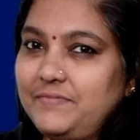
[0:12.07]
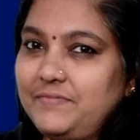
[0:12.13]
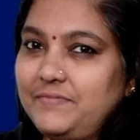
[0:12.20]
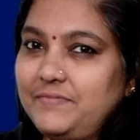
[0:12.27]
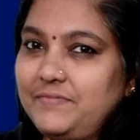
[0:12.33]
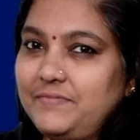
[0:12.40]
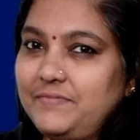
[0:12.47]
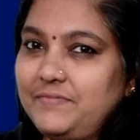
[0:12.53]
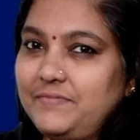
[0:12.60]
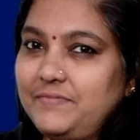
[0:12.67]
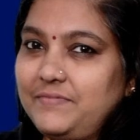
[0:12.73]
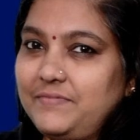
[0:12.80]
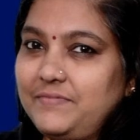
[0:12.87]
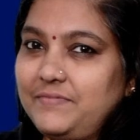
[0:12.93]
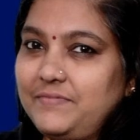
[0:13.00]

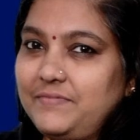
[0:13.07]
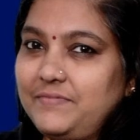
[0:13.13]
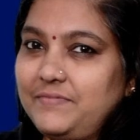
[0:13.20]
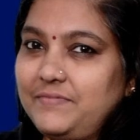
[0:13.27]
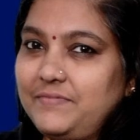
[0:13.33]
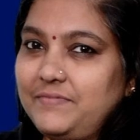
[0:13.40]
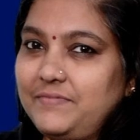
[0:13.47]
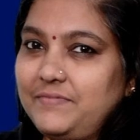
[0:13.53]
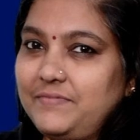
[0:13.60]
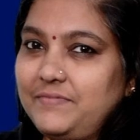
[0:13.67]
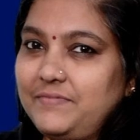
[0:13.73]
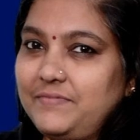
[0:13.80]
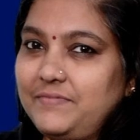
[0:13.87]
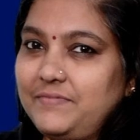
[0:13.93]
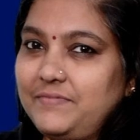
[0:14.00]

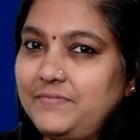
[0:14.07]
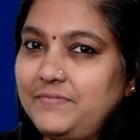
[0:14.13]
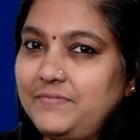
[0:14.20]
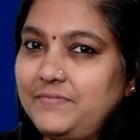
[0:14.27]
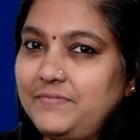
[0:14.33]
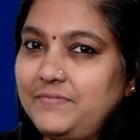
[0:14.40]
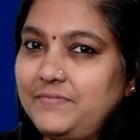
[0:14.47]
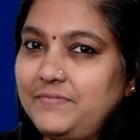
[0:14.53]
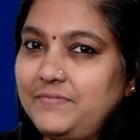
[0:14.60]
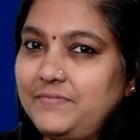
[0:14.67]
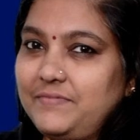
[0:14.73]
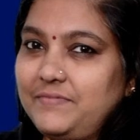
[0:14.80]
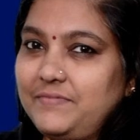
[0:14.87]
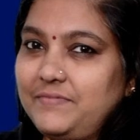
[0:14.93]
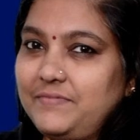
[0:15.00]

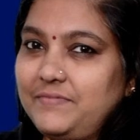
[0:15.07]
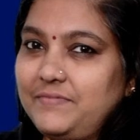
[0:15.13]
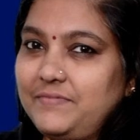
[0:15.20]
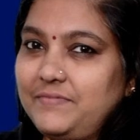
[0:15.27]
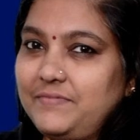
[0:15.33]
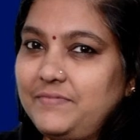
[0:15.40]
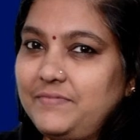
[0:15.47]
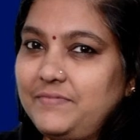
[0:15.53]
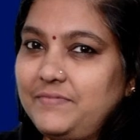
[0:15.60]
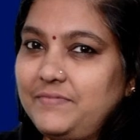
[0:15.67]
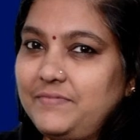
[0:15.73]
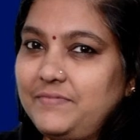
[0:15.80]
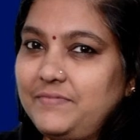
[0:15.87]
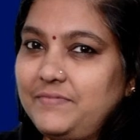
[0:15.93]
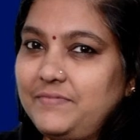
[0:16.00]

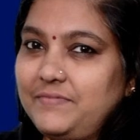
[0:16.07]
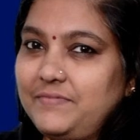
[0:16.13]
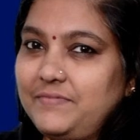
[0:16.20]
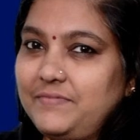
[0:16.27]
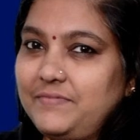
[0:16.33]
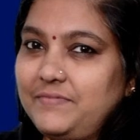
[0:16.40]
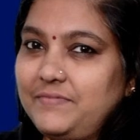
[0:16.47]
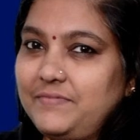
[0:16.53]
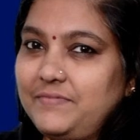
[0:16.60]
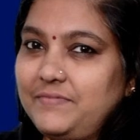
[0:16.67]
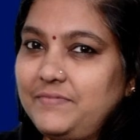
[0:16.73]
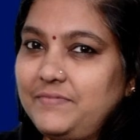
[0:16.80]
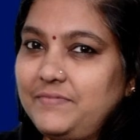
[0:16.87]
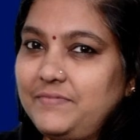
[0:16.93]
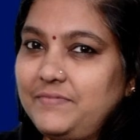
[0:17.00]

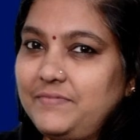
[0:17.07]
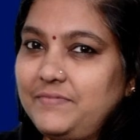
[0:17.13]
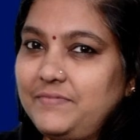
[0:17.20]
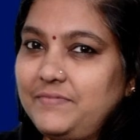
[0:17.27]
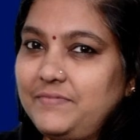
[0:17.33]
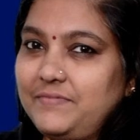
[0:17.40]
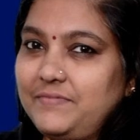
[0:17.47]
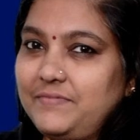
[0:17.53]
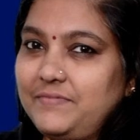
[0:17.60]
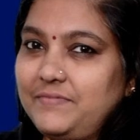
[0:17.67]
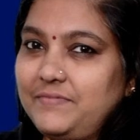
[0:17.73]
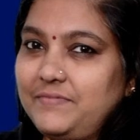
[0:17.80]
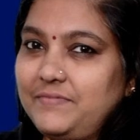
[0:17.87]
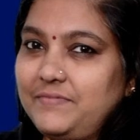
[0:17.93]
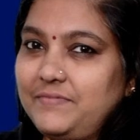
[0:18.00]

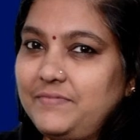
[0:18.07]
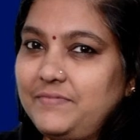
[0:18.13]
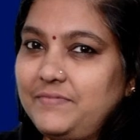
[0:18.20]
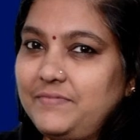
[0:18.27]
[no speech]